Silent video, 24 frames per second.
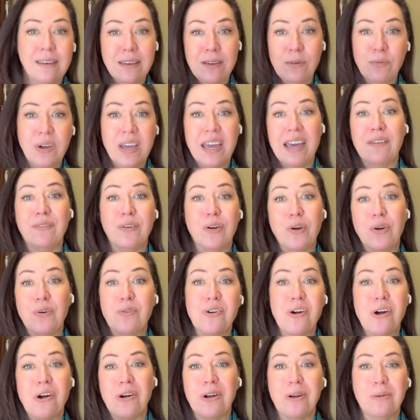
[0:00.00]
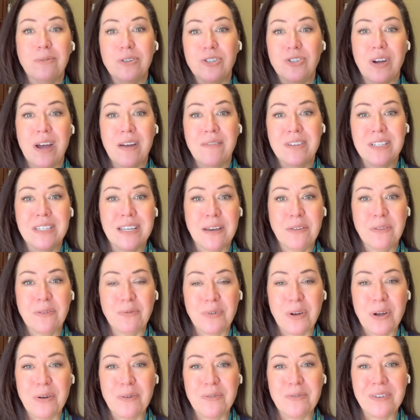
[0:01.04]
we have our own car, we're driving down the
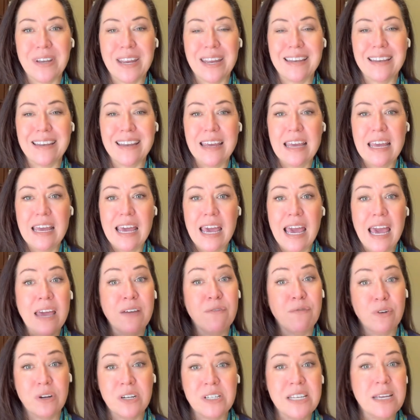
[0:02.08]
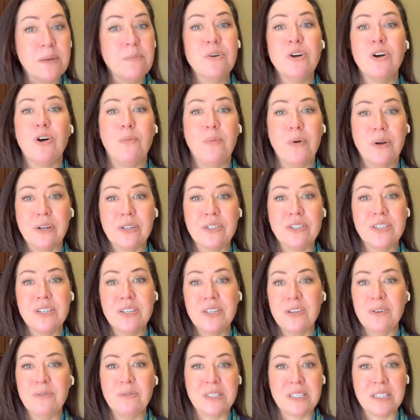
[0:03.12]
road. And, and for a typical person
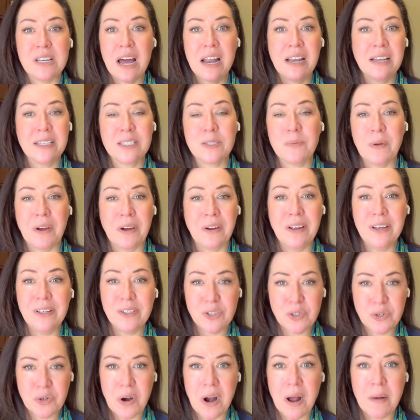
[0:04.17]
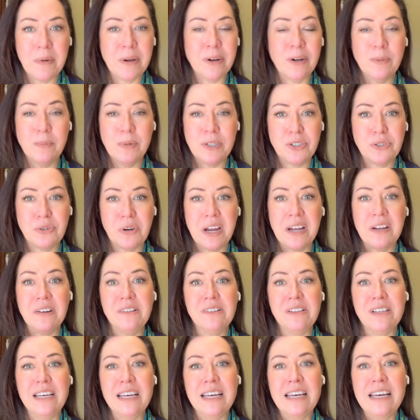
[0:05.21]
who has not experienced trauma or betrayal,